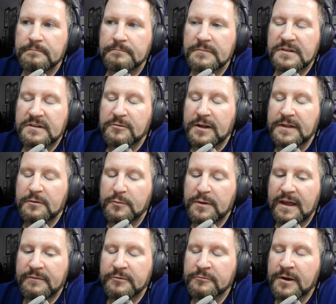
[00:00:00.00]
It's great that we
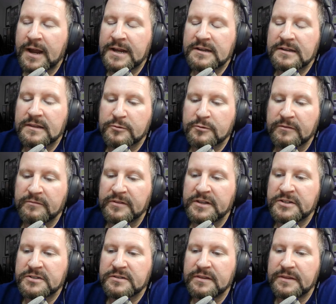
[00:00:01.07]
have the right and the
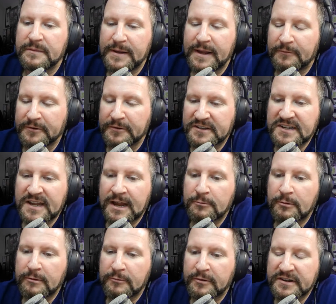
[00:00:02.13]
privilege to be able to say what
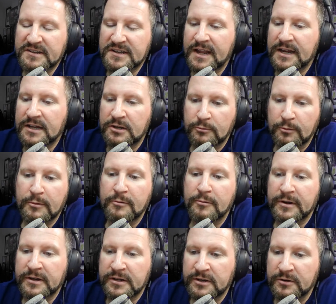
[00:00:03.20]
we want to say and do what we want
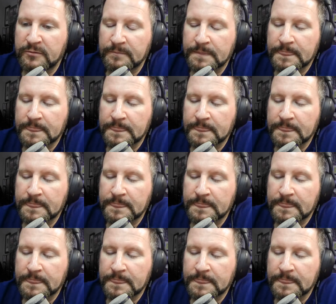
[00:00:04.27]
to do.